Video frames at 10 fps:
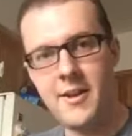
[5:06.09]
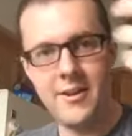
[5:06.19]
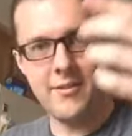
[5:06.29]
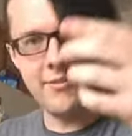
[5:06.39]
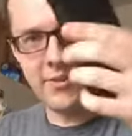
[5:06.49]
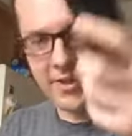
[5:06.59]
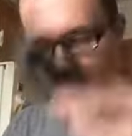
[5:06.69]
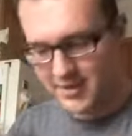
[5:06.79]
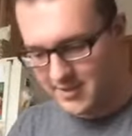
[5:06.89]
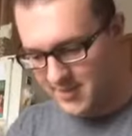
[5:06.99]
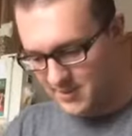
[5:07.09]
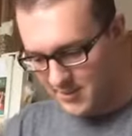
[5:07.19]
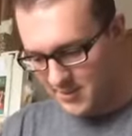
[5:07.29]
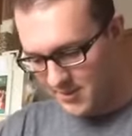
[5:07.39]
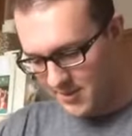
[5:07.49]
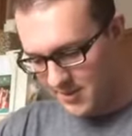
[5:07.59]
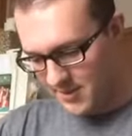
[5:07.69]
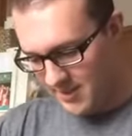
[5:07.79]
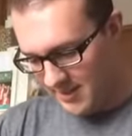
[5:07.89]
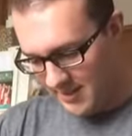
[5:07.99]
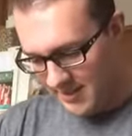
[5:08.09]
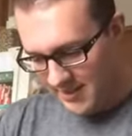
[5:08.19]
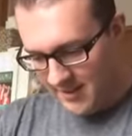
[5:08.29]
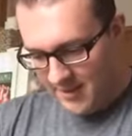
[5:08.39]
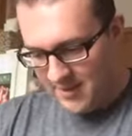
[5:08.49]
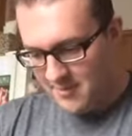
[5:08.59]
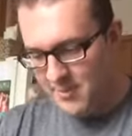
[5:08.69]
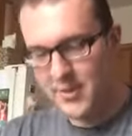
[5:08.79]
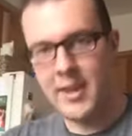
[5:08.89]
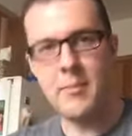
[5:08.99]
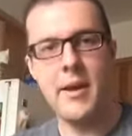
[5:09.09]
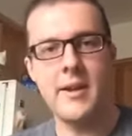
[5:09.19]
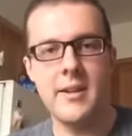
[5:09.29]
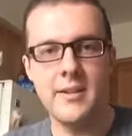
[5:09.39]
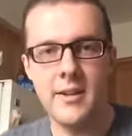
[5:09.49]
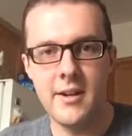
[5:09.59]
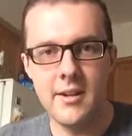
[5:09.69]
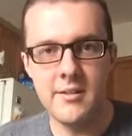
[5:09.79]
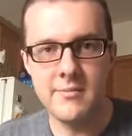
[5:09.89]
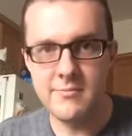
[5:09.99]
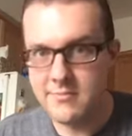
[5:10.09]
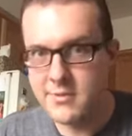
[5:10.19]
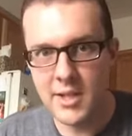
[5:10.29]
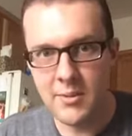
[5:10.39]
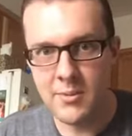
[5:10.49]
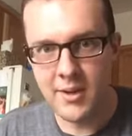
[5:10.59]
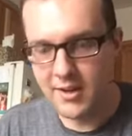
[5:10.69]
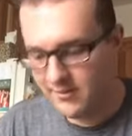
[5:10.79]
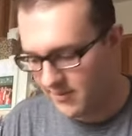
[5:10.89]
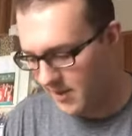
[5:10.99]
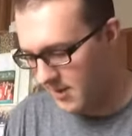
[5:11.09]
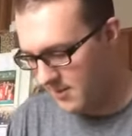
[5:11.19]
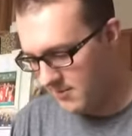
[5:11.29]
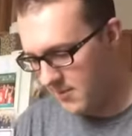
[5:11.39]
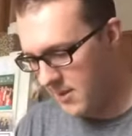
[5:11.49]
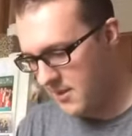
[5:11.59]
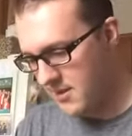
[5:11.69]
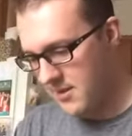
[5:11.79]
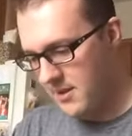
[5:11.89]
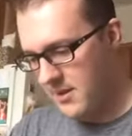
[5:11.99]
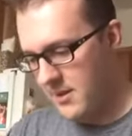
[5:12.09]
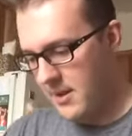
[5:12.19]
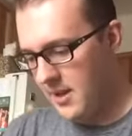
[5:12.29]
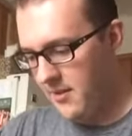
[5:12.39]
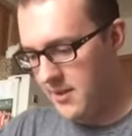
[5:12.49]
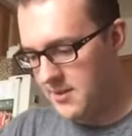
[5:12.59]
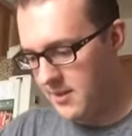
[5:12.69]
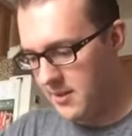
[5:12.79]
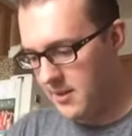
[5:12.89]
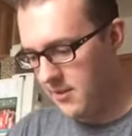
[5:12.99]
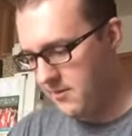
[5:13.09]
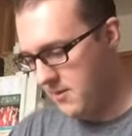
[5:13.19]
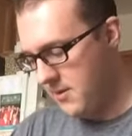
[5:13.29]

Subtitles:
And for kicks, I suppose we can put that back in there and say we're ready to fire. But anyways, there you go.